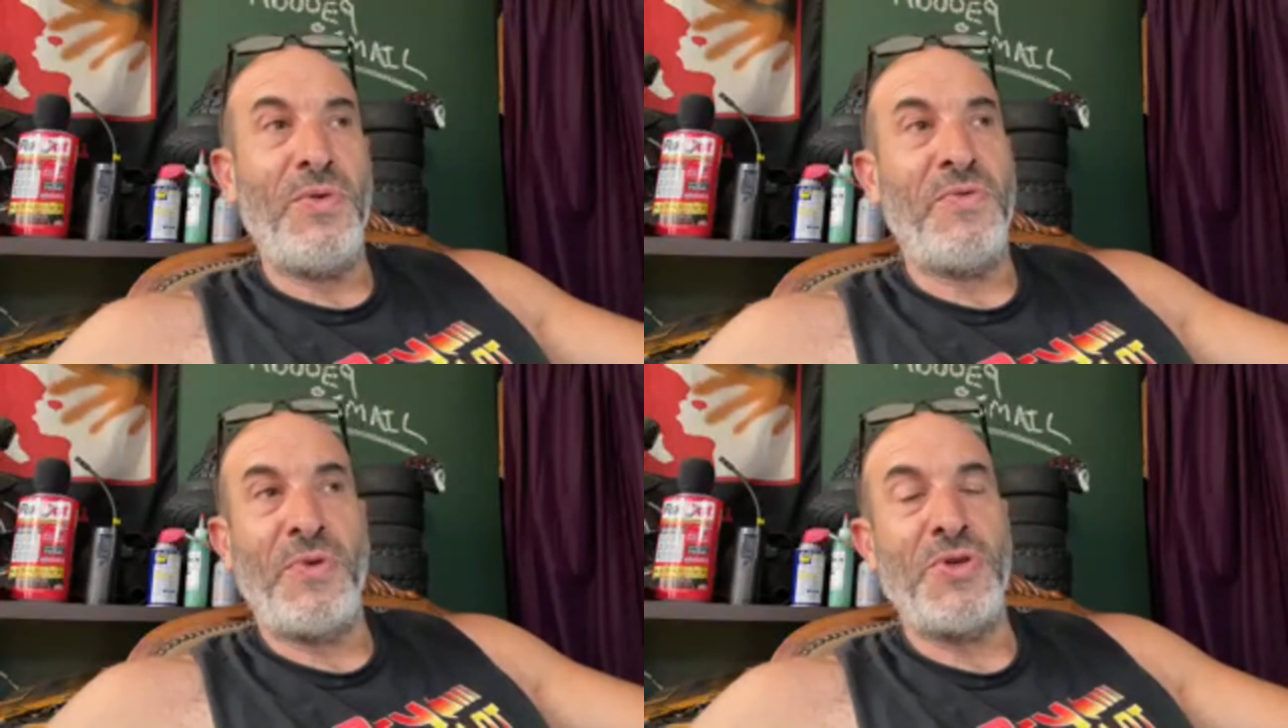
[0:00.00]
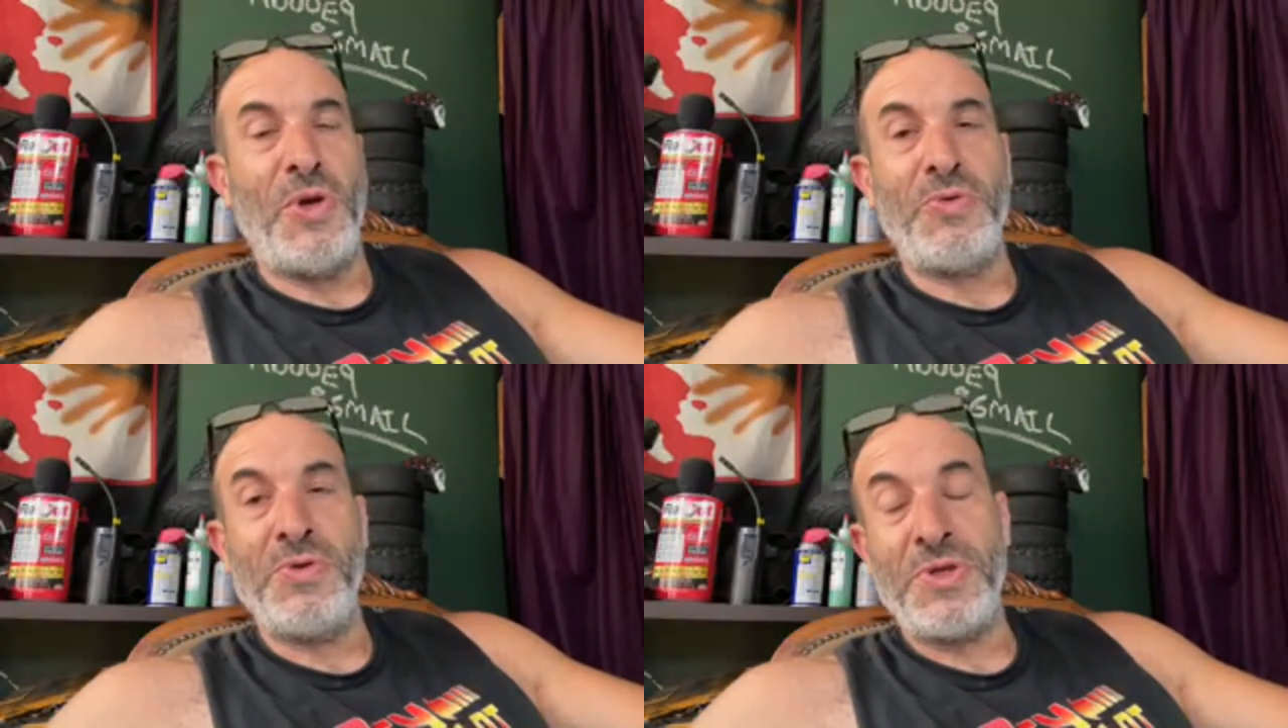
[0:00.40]
The first
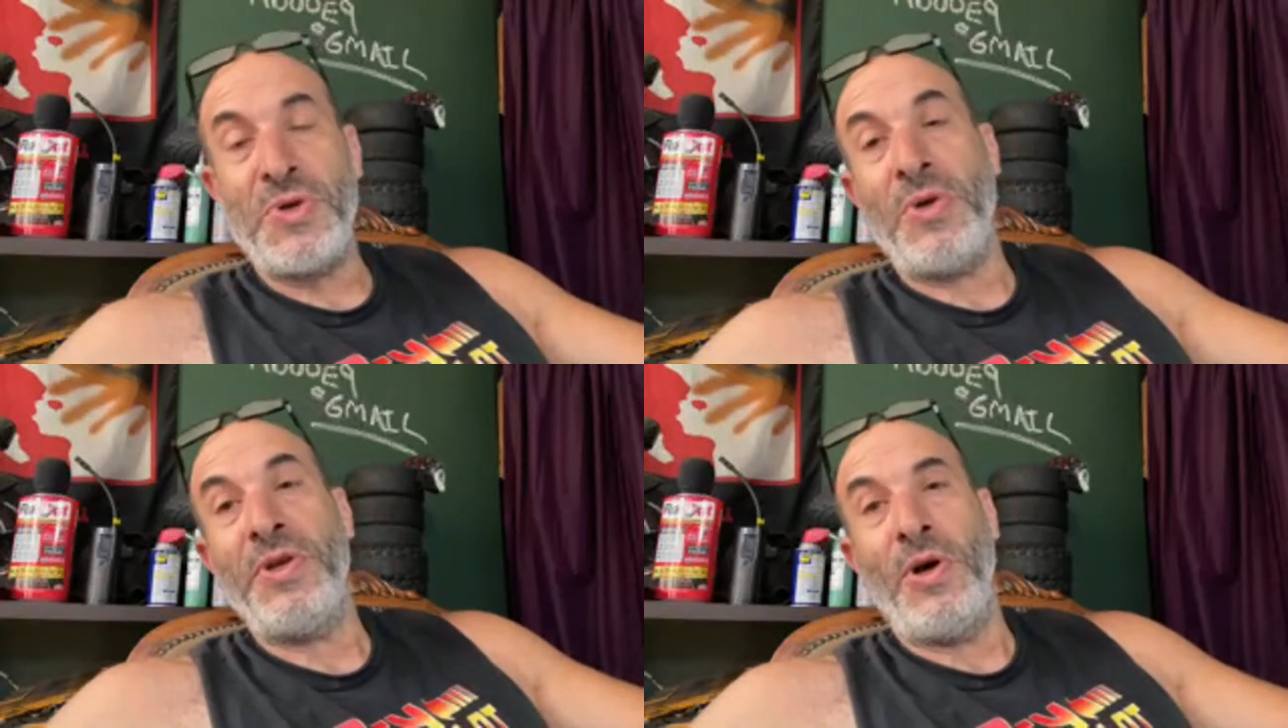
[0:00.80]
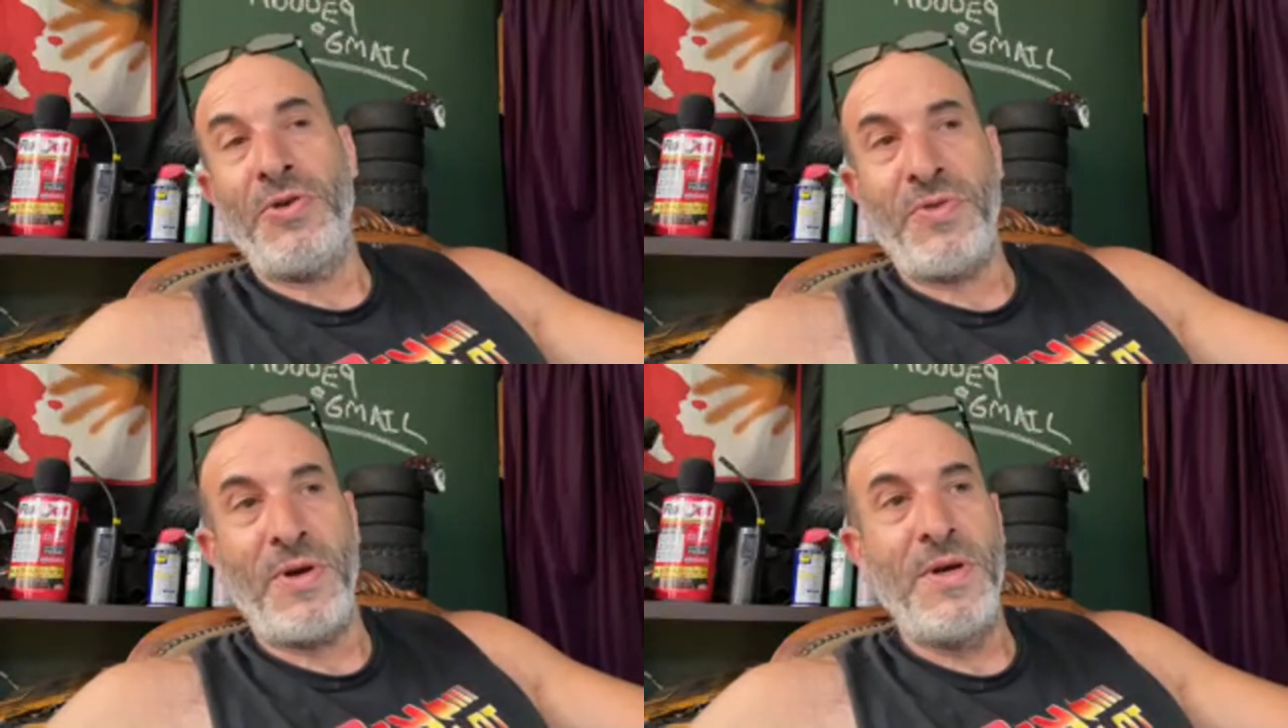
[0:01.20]
Ultra is just called the
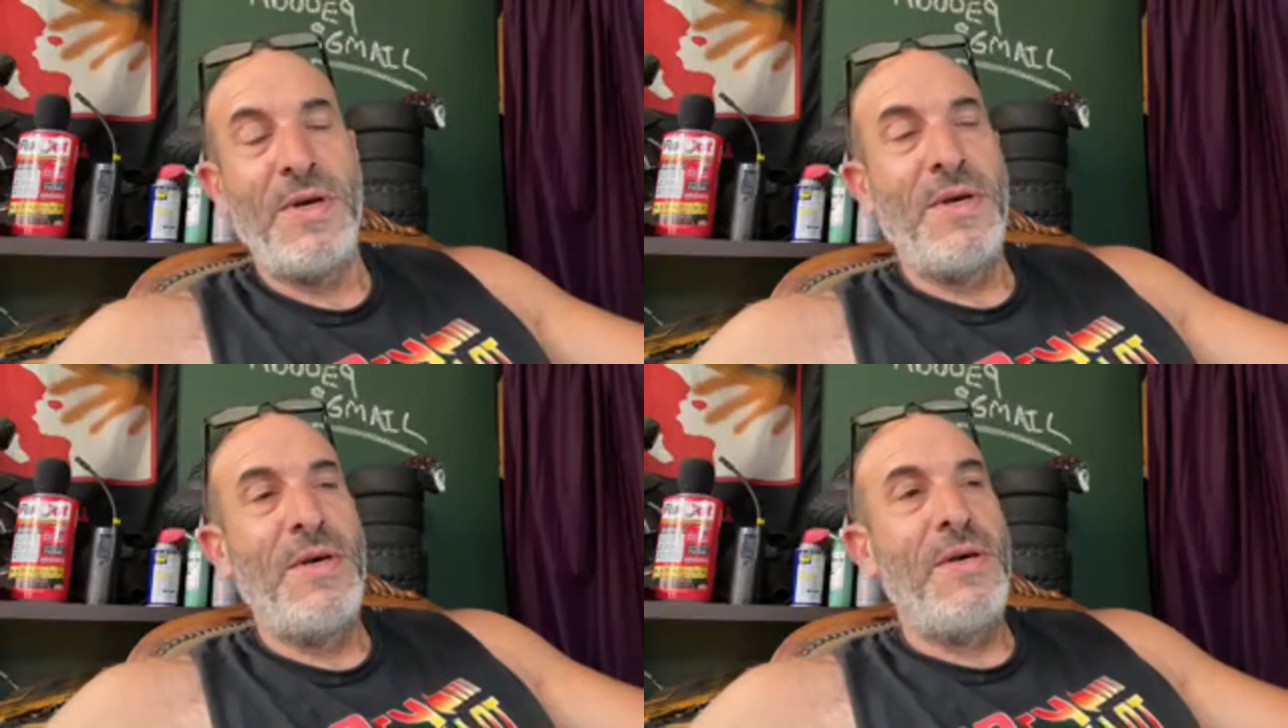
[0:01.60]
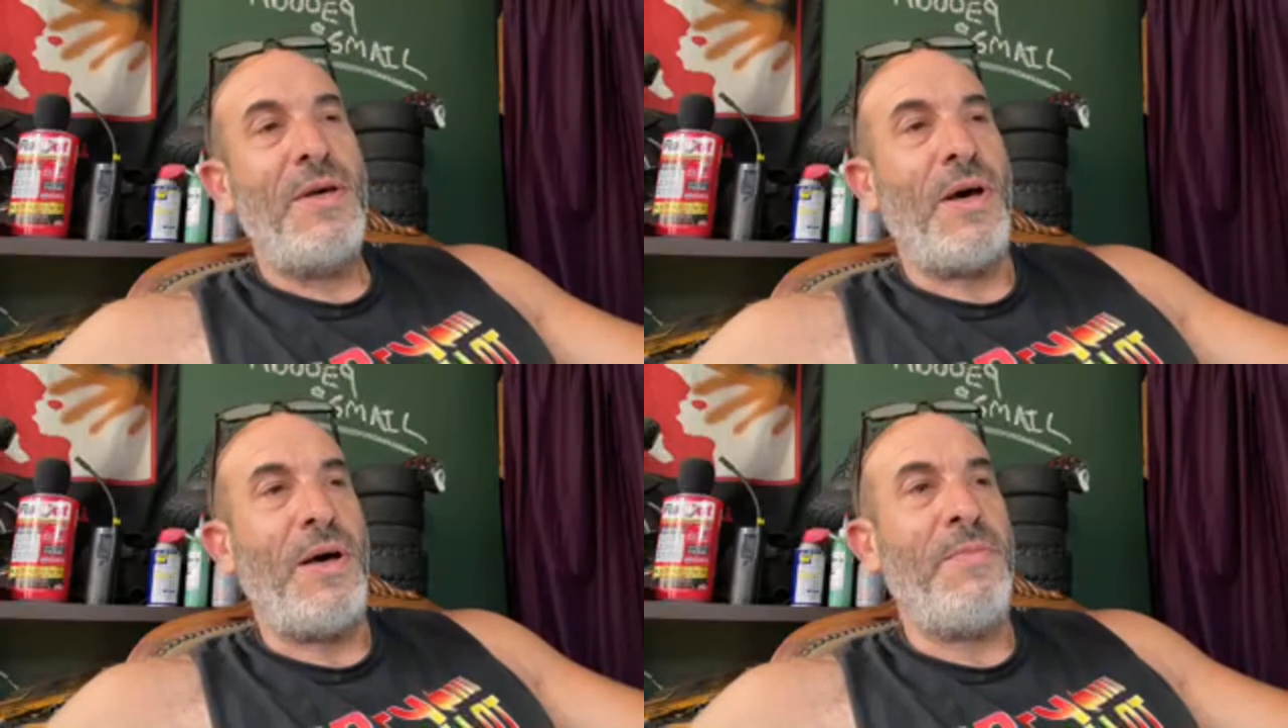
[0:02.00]
Ultra.
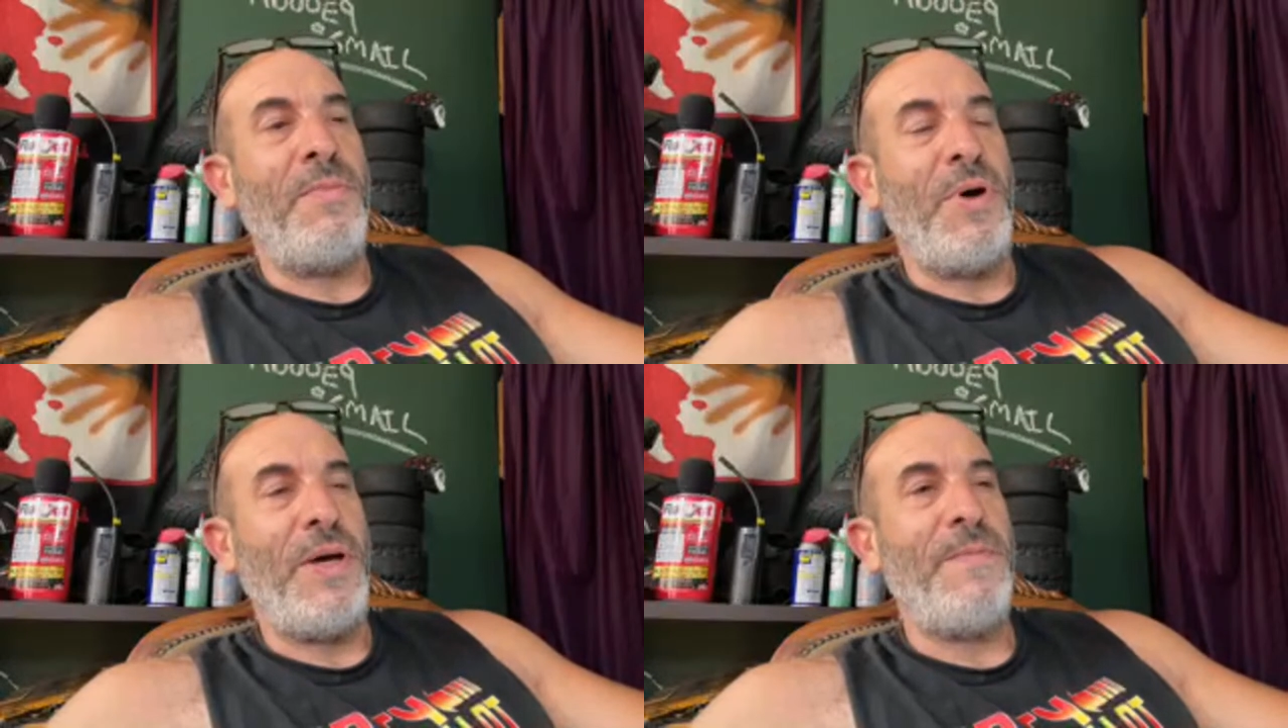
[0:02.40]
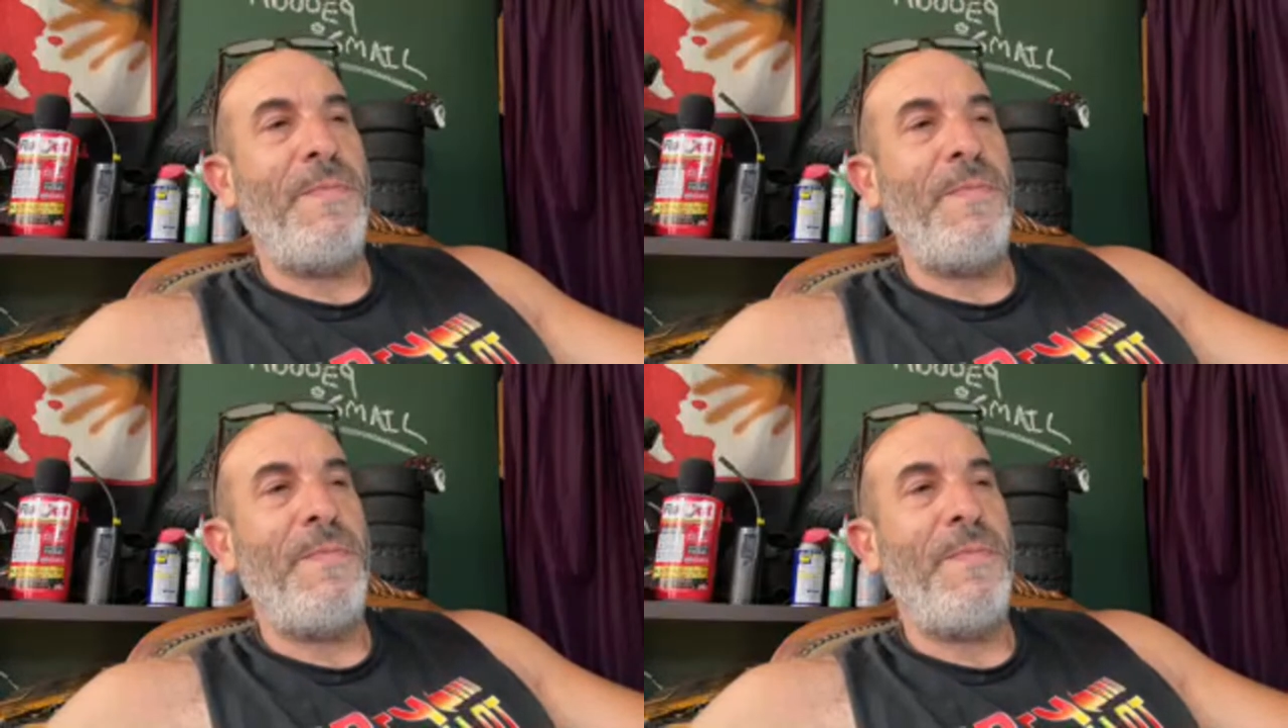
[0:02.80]
But